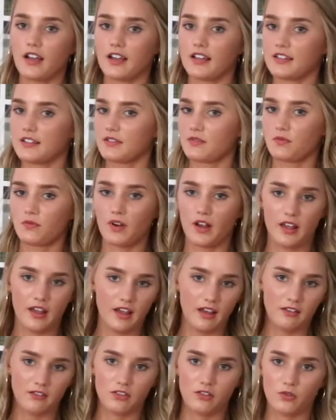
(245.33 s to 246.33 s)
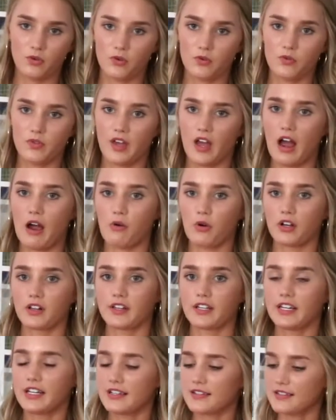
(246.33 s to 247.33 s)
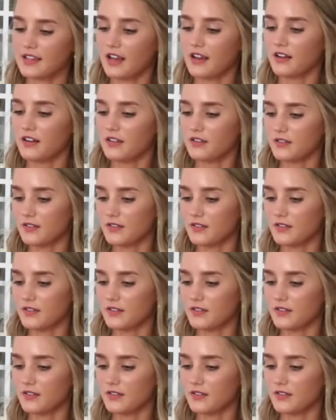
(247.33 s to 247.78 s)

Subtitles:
It's run through the hour cleaning cycle,